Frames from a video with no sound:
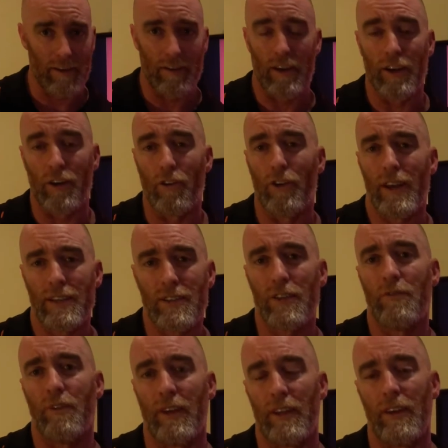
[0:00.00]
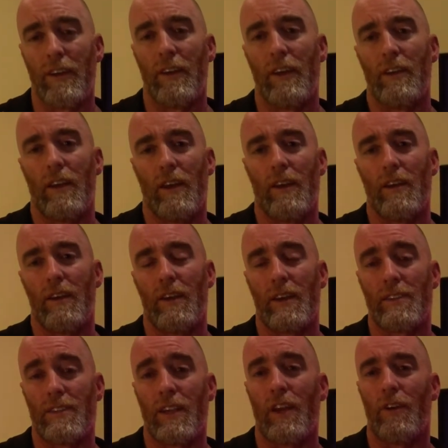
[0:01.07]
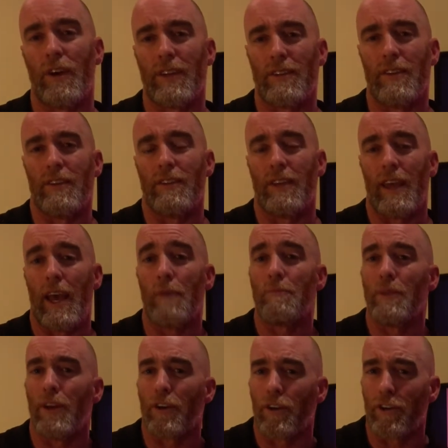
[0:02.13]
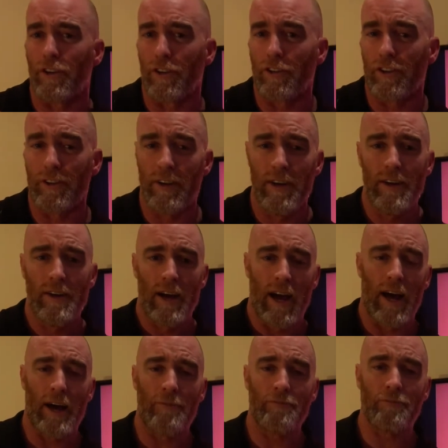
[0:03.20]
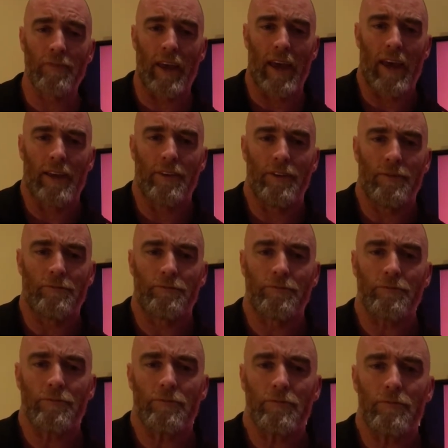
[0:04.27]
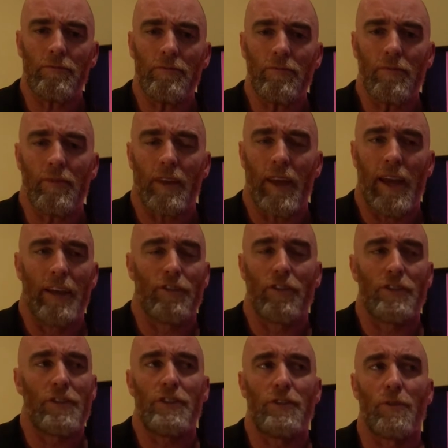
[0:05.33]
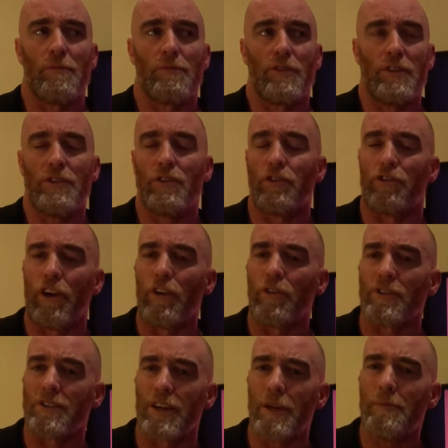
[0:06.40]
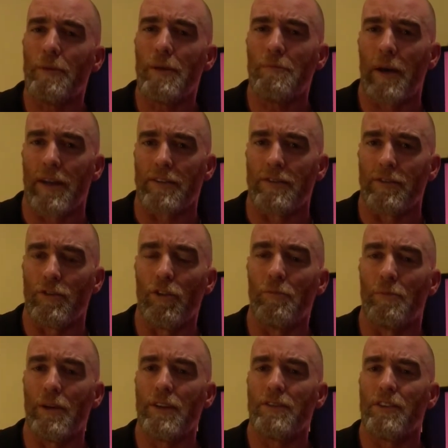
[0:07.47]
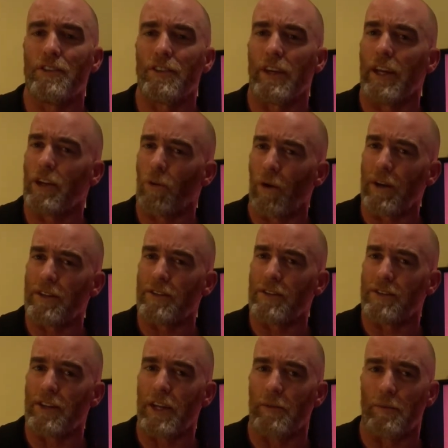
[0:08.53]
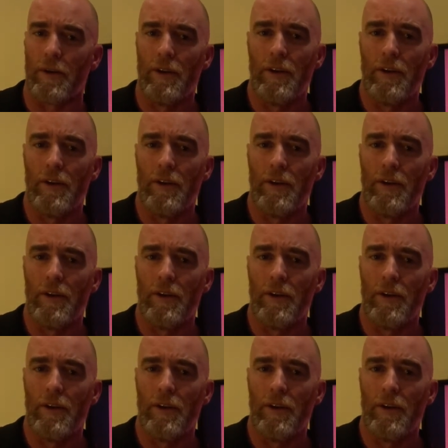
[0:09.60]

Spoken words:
aggressively accelerate the apnea condition, and just your general sleeping pattern, your ability to get quality sleep.